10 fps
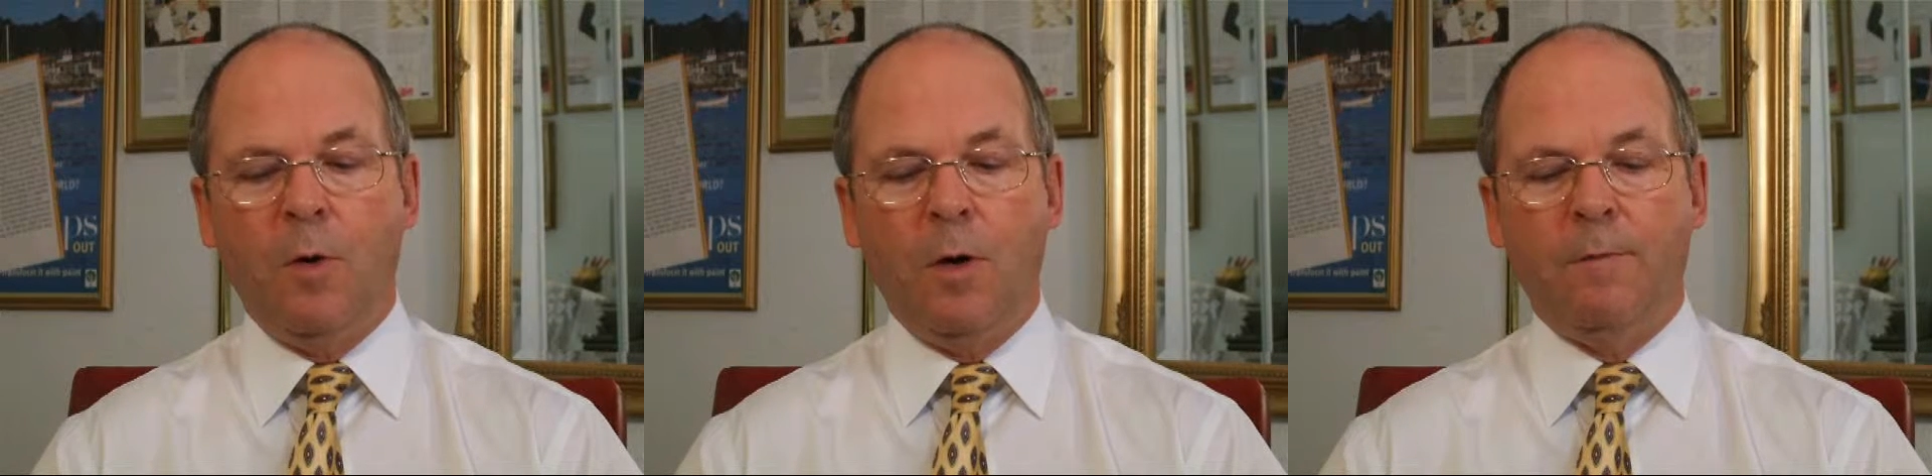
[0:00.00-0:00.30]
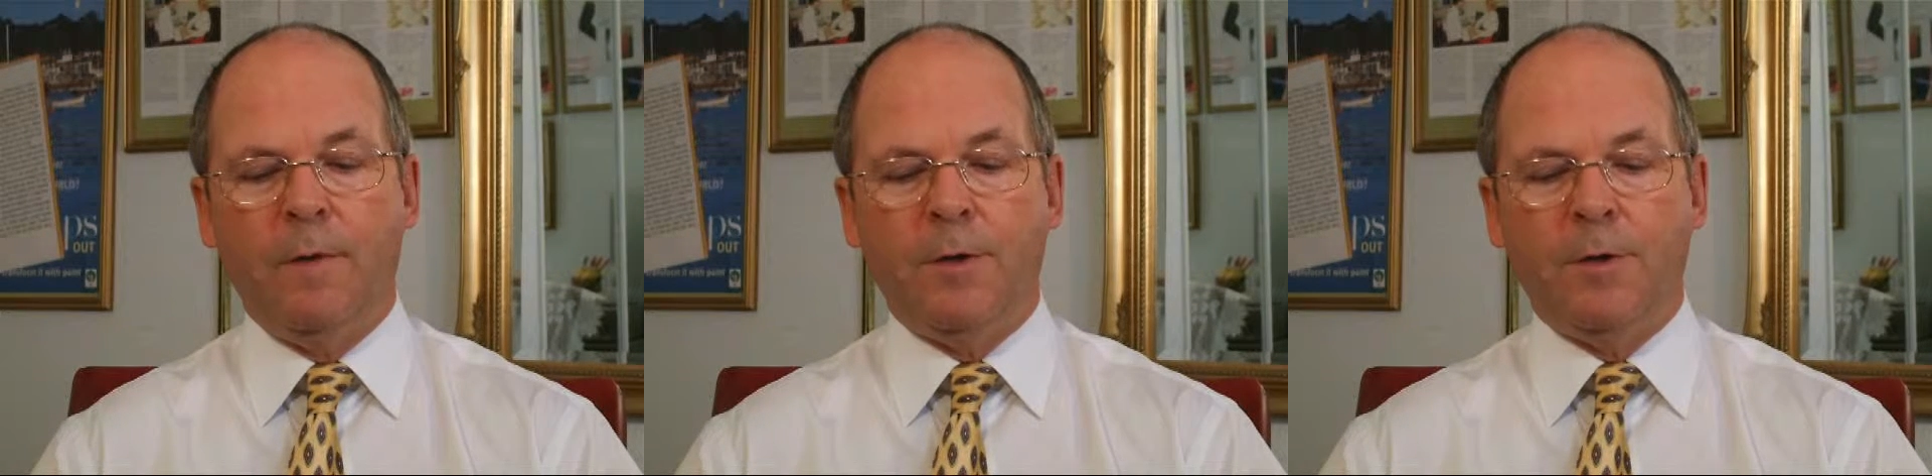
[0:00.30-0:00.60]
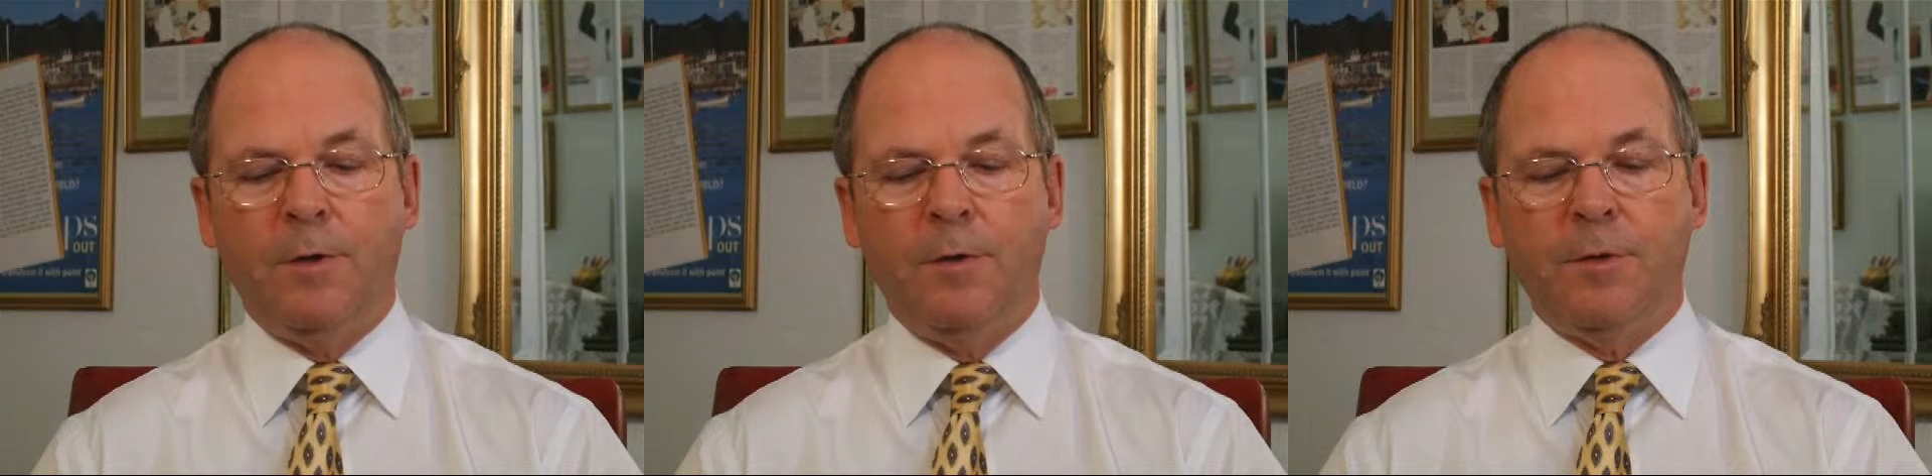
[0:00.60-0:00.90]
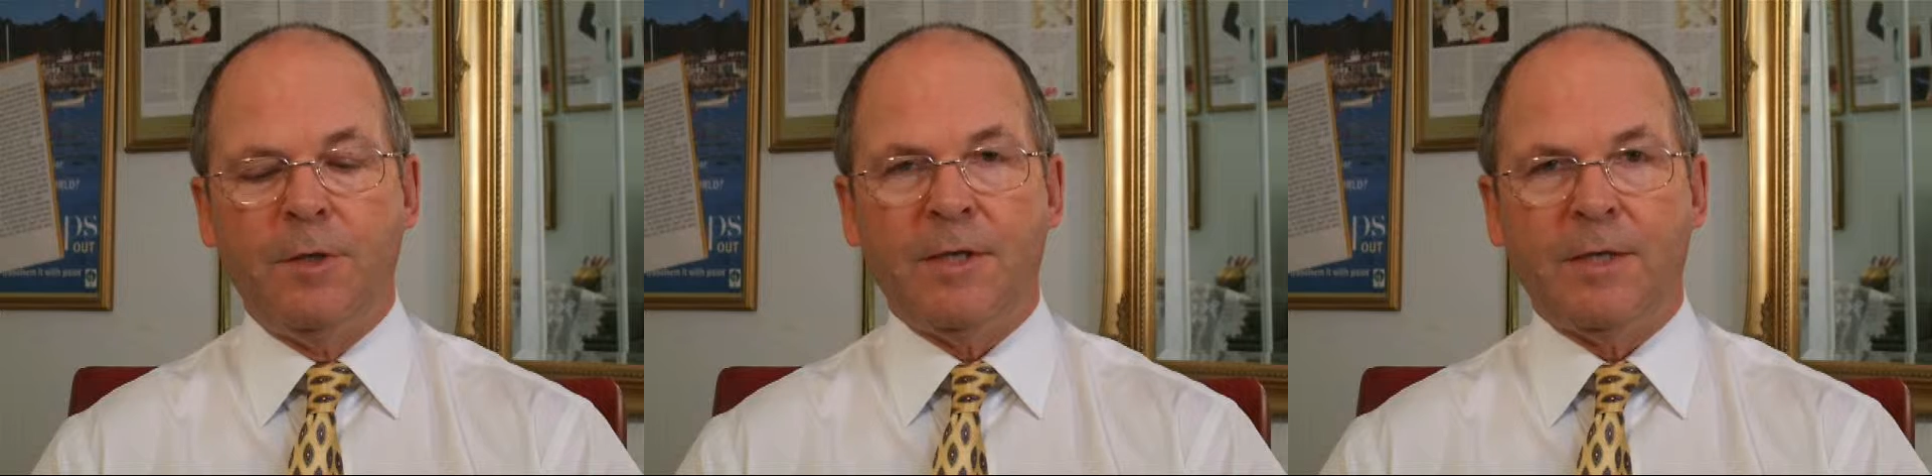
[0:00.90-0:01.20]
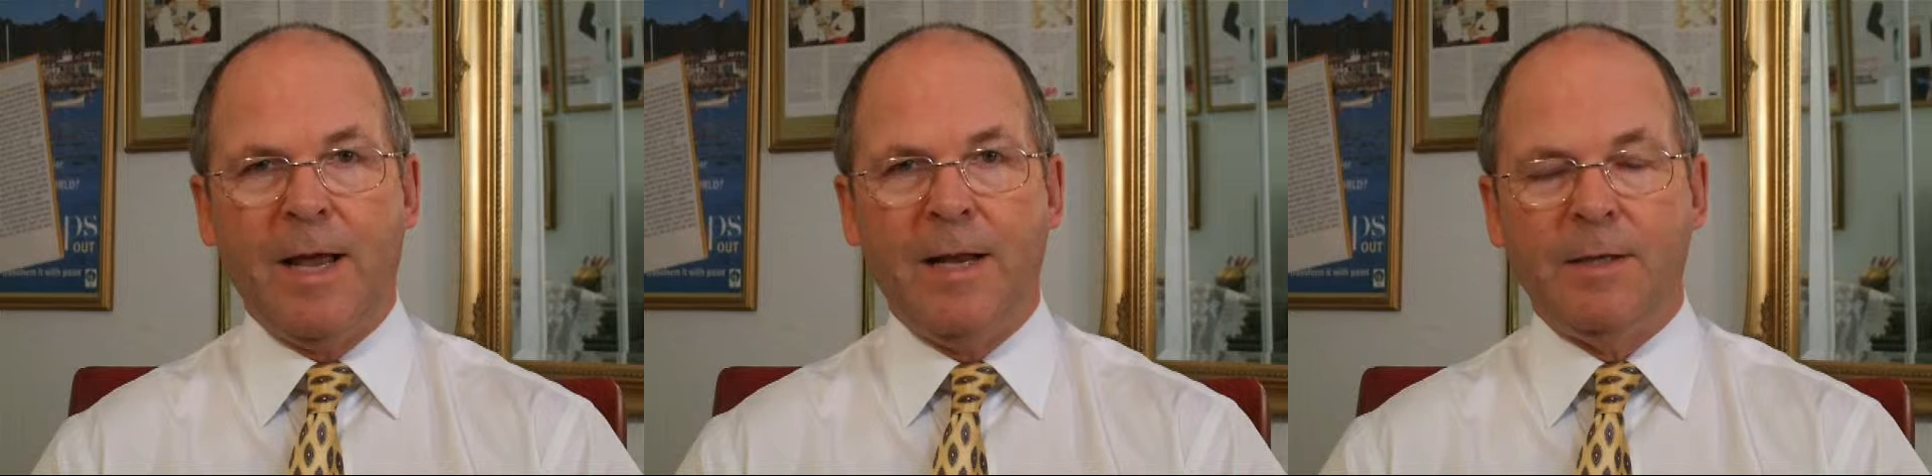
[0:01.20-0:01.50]
qualified to use this
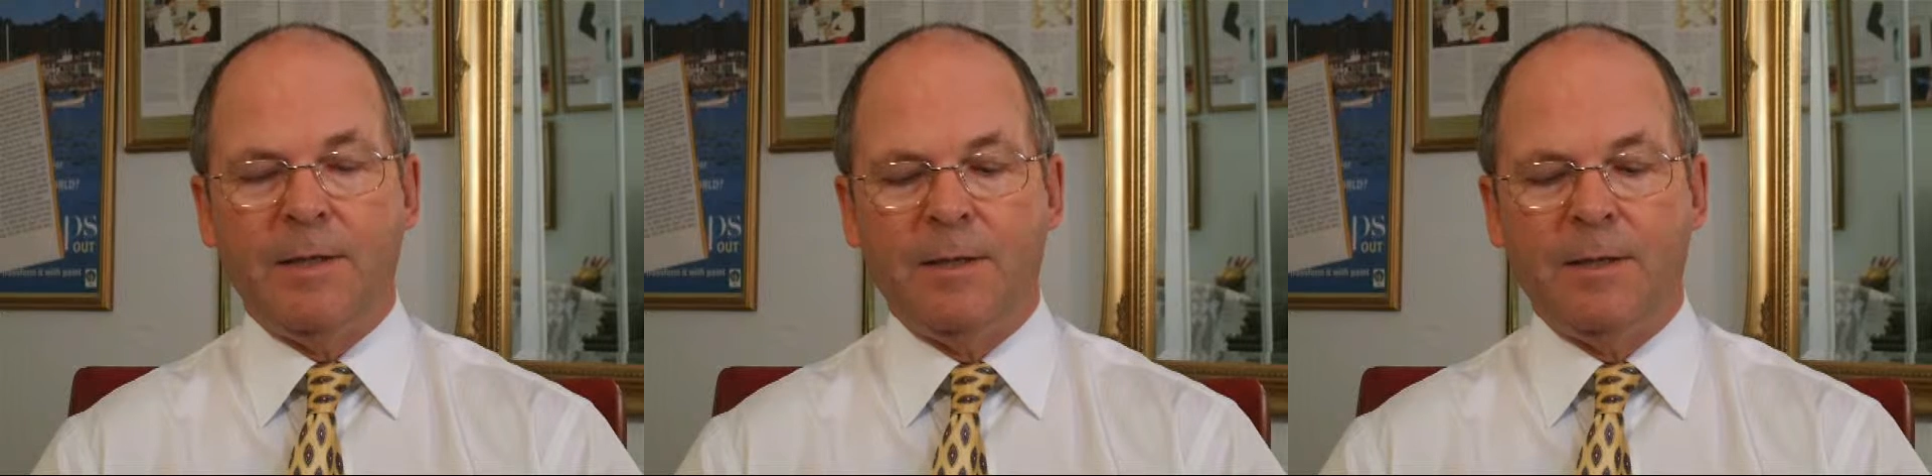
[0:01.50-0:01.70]
scanning